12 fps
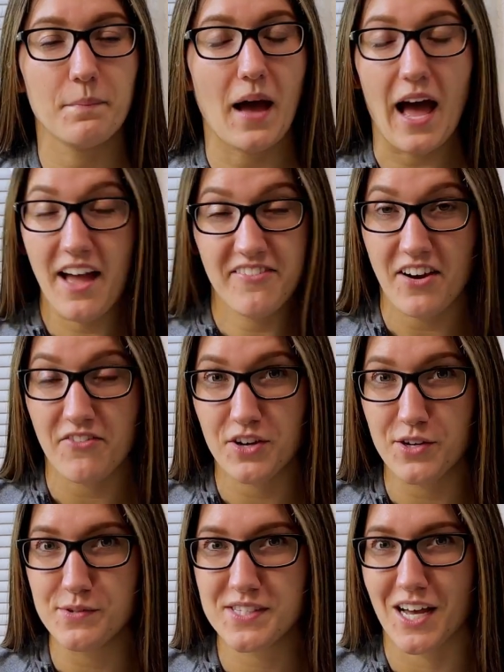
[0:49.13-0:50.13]
I've never
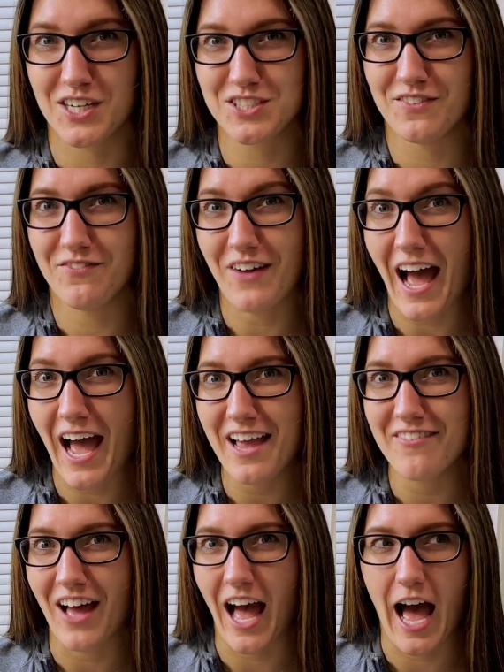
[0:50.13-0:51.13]
used suction 5.
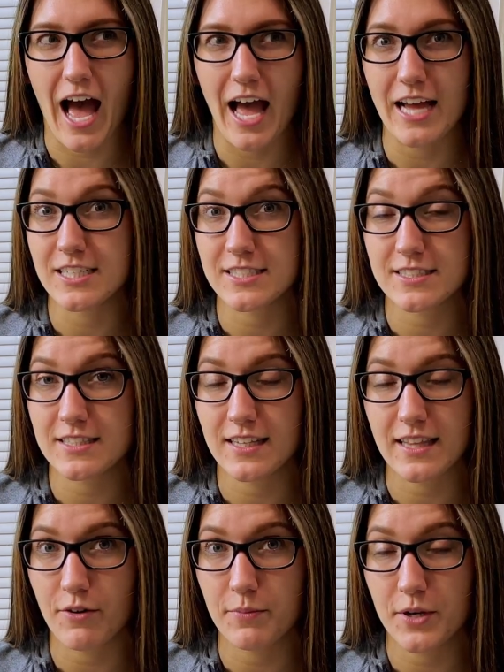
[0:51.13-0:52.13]
I just think
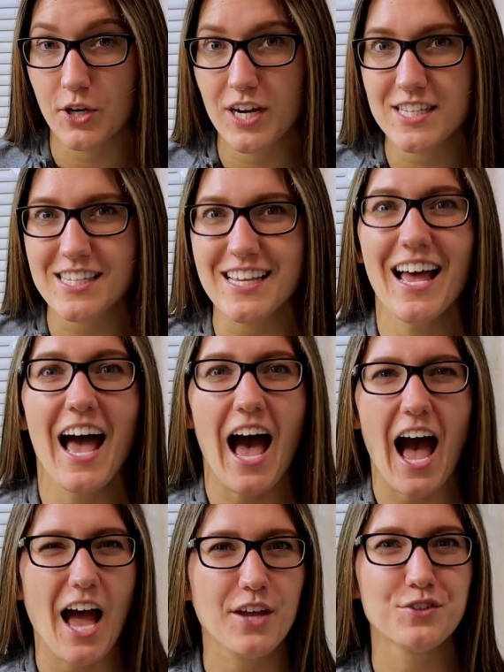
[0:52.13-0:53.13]
that would be crazy.
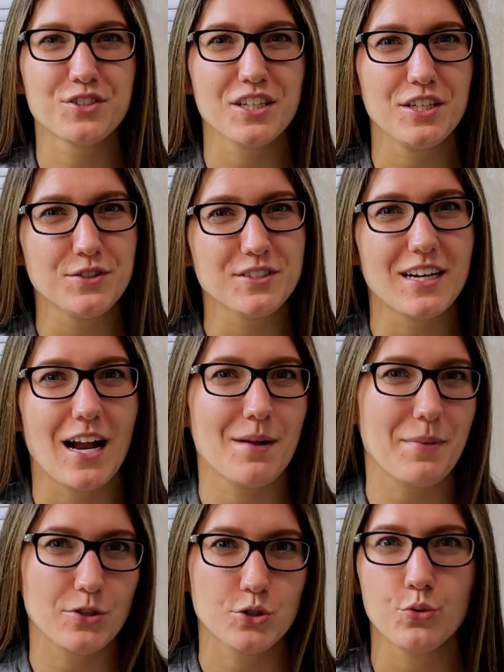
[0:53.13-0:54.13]
I usually use it on
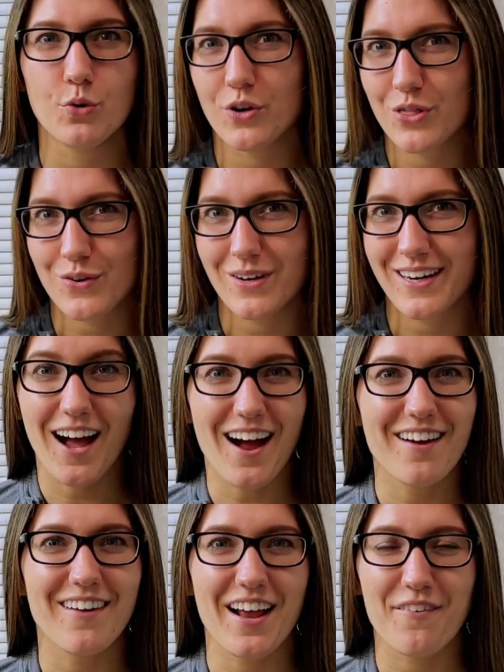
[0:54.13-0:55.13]
about 2 or 3.
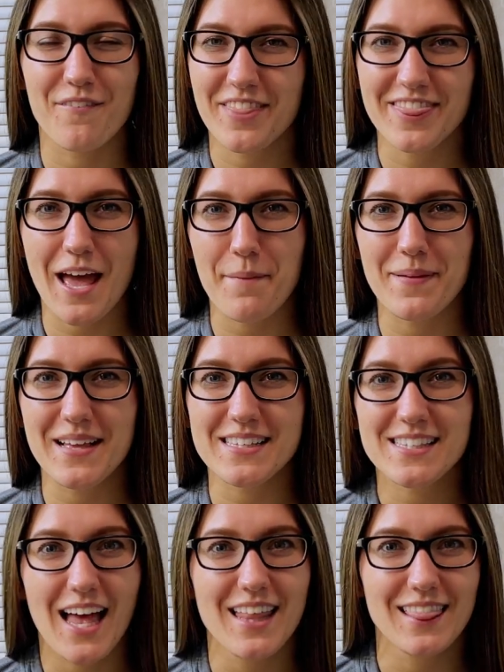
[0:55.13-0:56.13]
All right, with that being
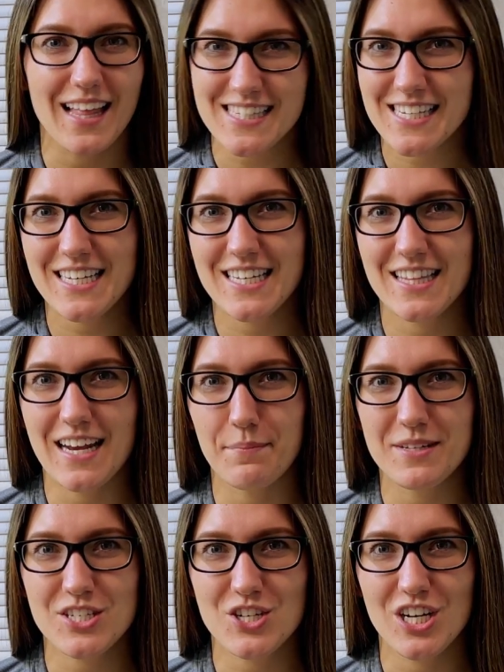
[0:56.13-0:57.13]
said, let's get to the
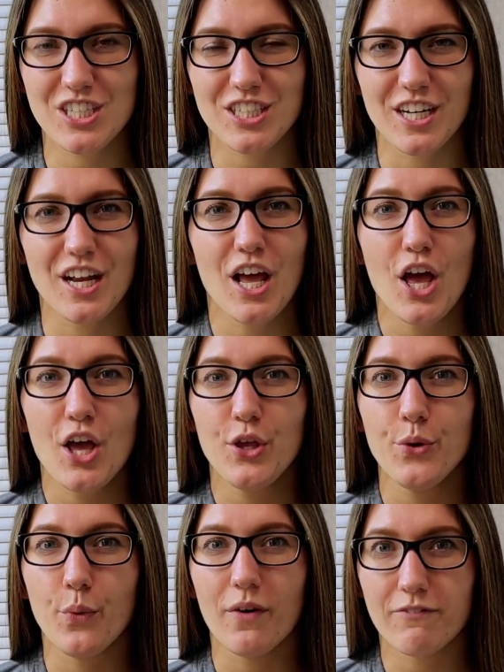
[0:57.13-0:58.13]
demonstration.
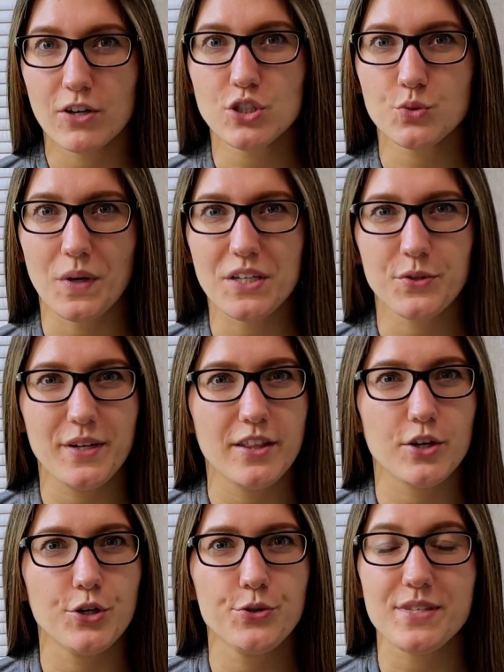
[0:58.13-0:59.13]
You will first want to
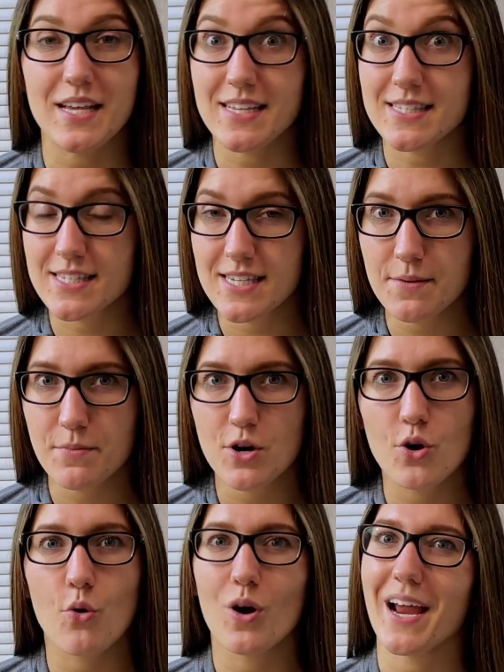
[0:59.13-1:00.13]
either use a steamer
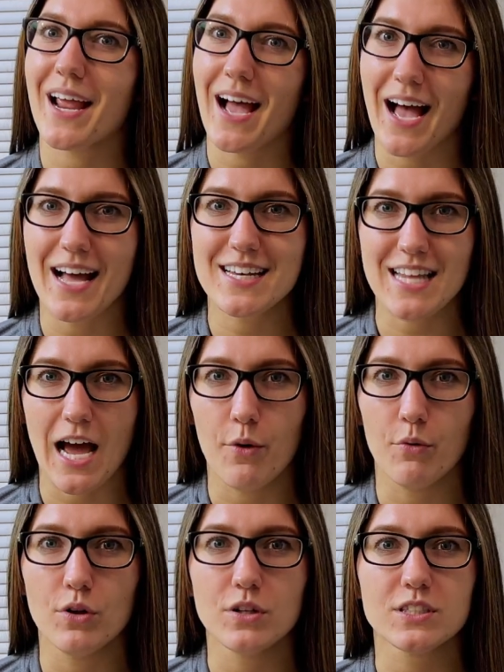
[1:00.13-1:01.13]
or a hot
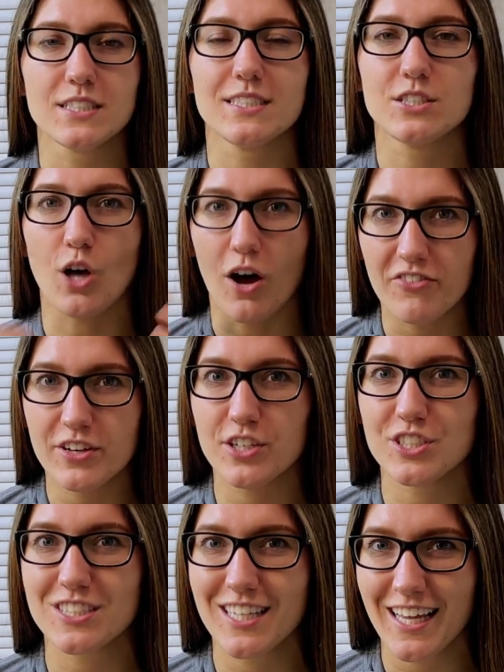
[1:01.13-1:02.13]
towel to soften your
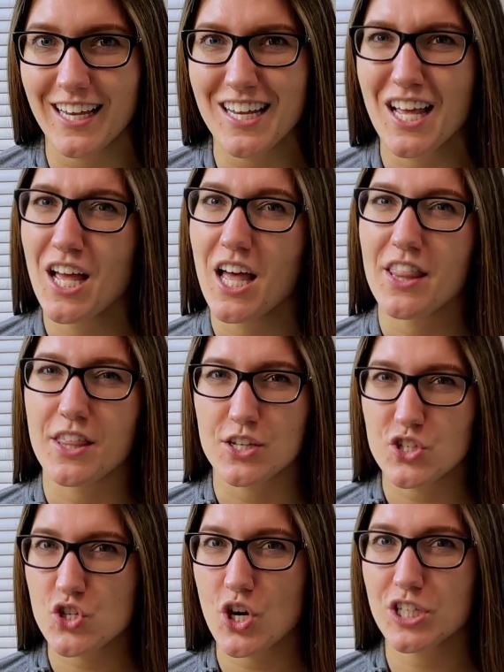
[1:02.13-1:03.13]
skin. The
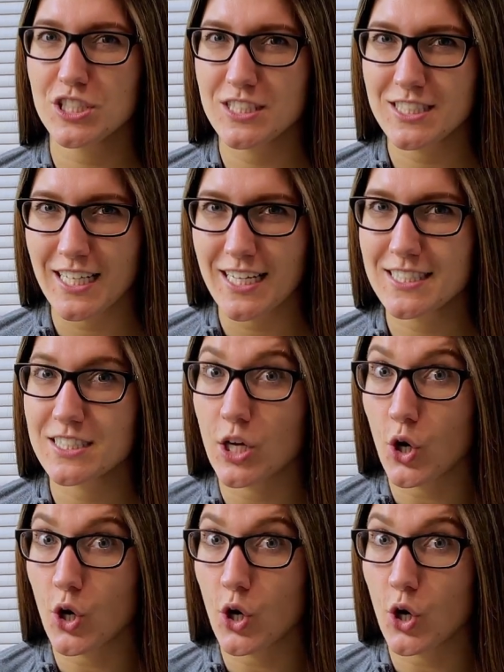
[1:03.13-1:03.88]
instructions say it's to